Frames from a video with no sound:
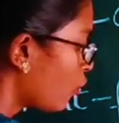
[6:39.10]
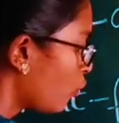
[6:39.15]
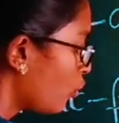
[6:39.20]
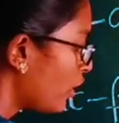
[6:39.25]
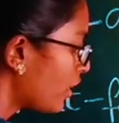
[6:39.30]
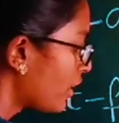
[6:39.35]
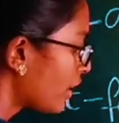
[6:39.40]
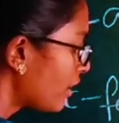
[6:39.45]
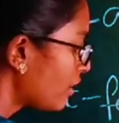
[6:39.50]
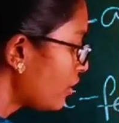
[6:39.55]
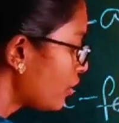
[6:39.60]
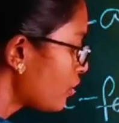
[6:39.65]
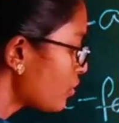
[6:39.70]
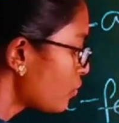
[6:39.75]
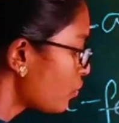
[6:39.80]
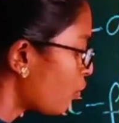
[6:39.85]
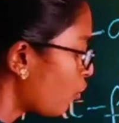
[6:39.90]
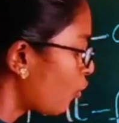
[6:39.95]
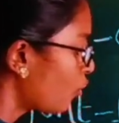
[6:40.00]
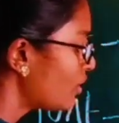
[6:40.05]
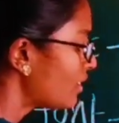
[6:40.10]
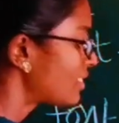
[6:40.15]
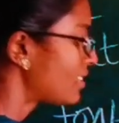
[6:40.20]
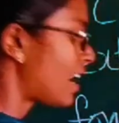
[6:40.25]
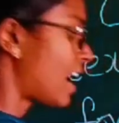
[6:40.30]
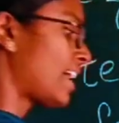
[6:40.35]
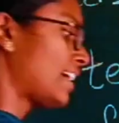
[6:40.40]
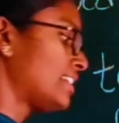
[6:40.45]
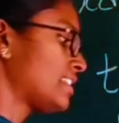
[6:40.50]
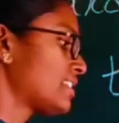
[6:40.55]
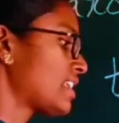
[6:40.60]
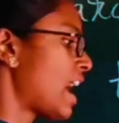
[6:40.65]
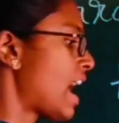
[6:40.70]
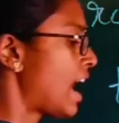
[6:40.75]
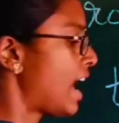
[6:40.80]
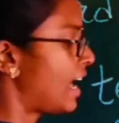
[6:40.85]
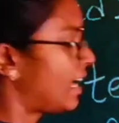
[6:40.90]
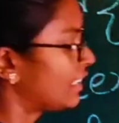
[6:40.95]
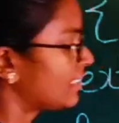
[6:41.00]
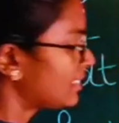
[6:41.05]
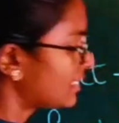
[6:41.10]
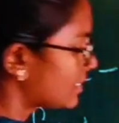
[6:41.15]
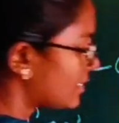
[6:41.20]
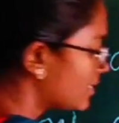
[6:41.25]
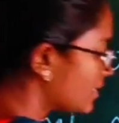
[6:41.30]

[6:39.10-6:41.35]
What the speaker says: We can use font size as